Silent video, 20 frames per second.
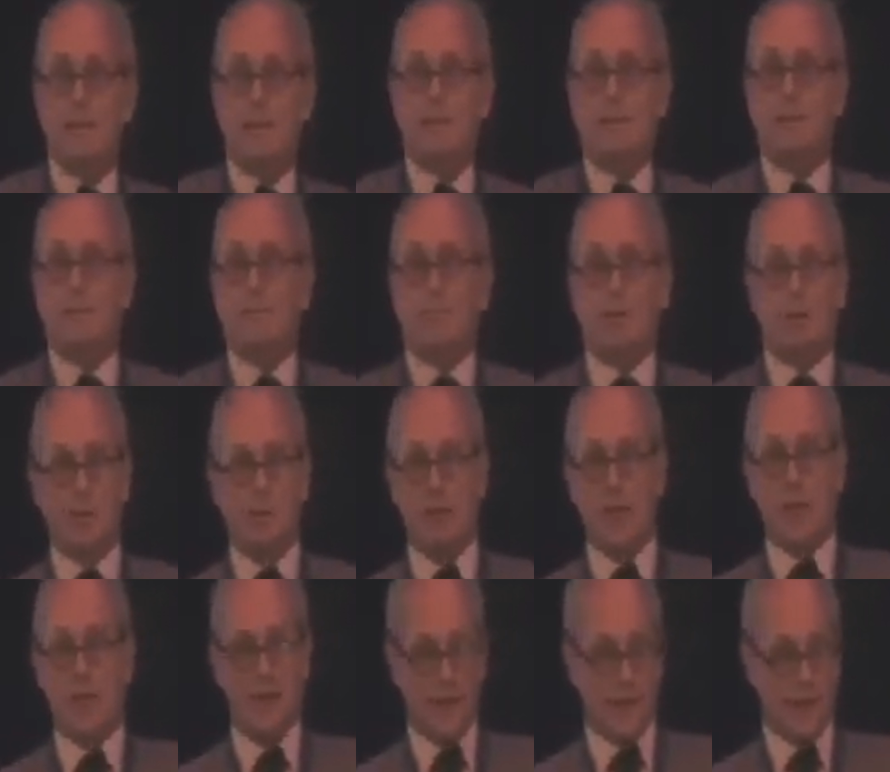This is
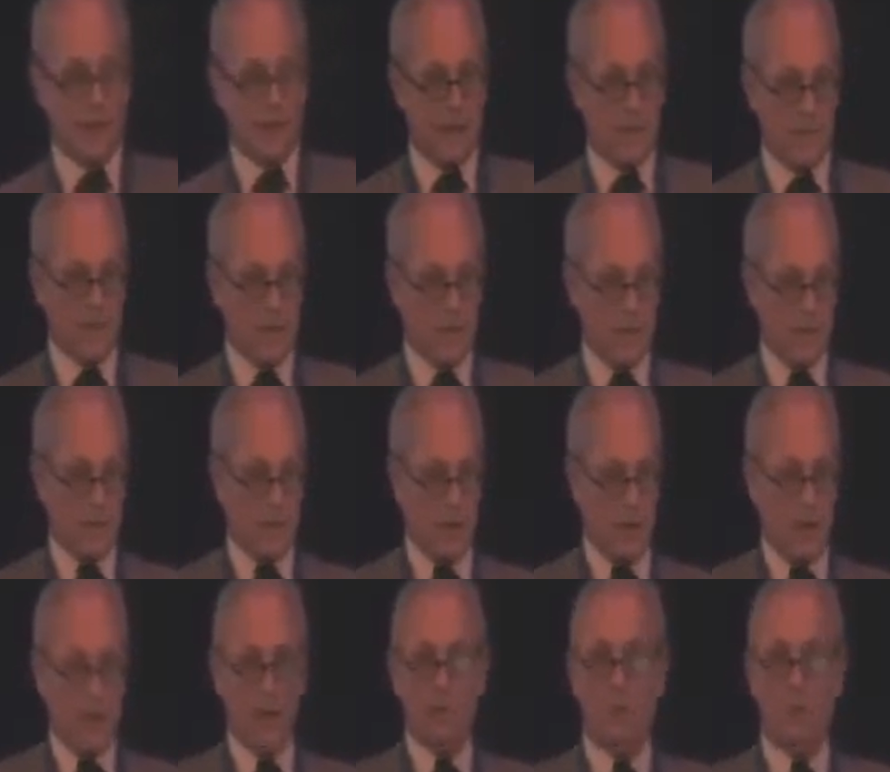really, I think, key, because